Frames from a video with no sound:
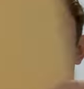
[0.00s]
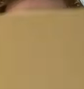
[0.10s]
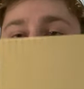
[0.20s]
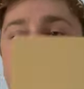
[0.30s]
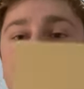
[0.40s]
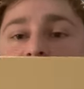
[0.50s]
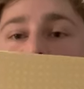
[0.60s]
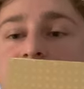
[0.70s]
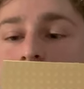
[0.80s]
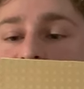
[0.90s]
slash
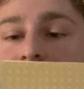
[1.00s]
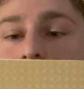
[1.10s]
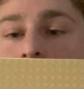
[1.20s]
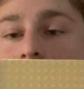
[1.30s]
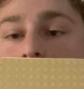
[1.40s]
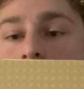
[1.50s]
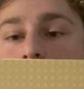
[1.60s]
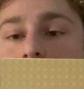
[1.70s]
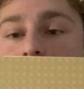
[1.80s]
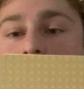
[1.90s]
dimension
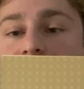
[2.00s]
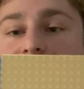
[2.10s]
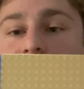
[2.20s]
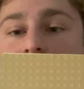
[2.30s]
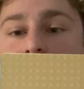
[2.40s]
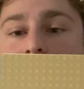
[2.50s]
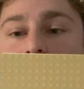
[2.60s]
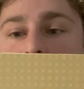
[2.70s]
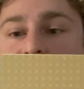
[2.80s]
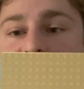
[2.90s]
is
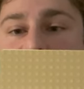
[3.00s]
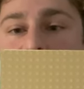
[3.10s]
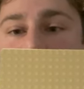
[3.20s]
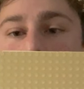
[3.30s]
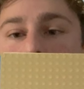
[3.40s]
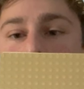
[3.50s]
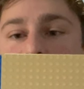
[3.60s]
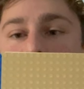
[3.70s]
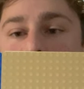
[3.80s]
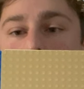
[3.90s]
exactly the
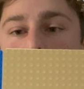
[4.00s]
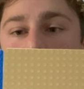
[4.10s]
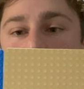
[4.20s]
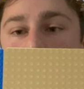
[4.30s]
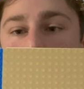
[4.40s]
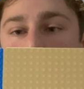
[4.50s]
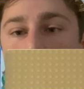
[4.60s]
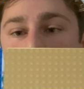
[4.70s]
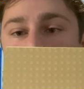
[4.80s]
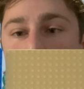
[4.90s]
same. So
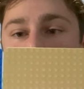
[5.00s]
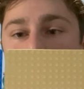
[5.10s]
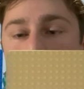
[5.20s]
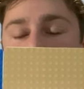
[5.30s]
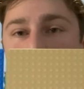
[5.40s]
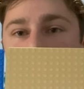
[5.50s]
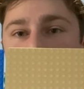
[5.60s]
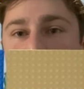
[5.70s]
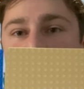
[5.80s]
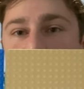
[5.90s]
I'm
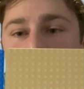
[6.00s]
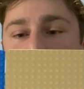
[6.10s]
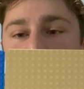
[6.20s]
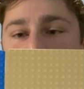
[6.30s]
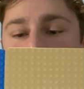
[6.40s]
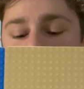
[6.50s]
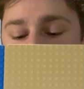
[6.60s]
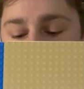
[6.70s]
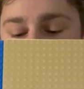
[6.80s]
trying to get it very even.